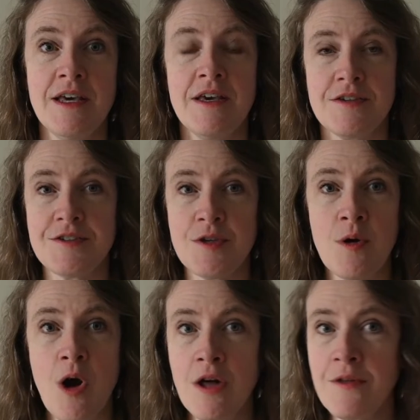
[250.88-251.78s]
So
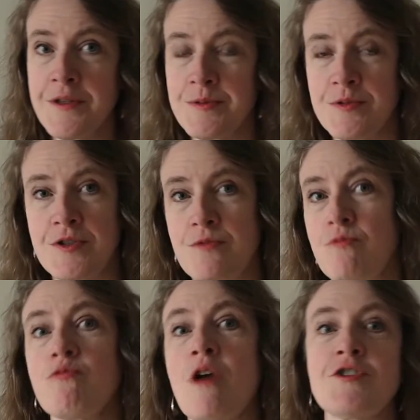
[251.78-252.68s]
all of this was just
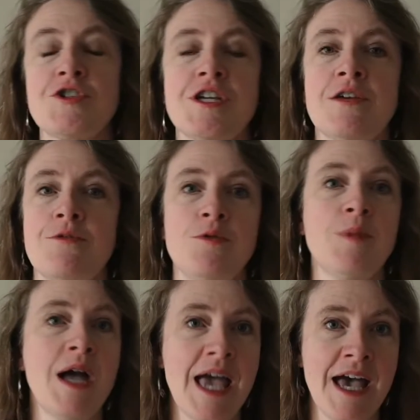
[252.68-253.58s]
rushing through
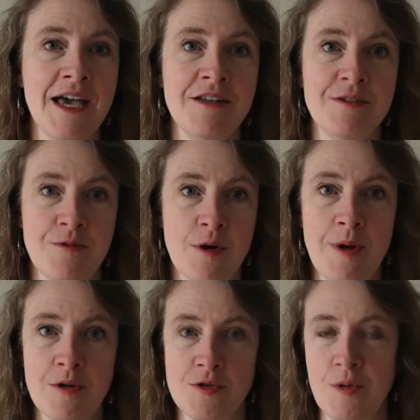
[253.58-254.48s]
my head for
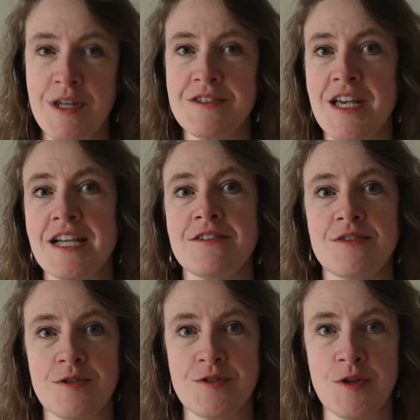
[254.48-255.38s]
about 20 seconds
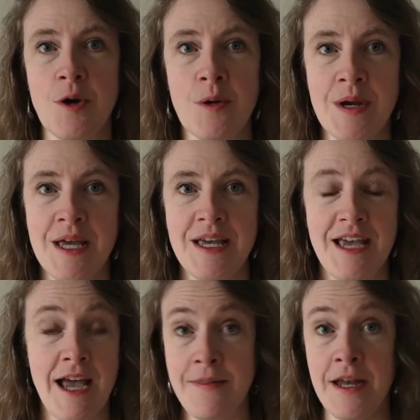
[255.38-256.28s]
or so.
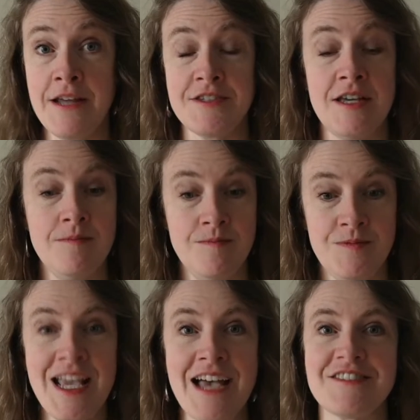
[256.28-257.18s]
And then I said,
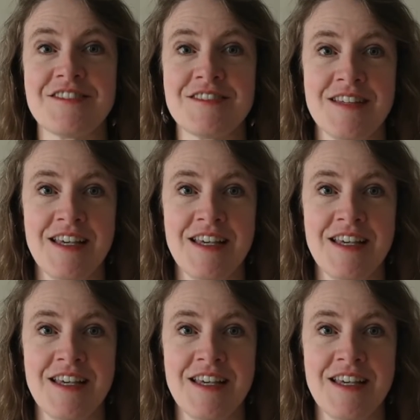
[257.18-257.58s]
yes.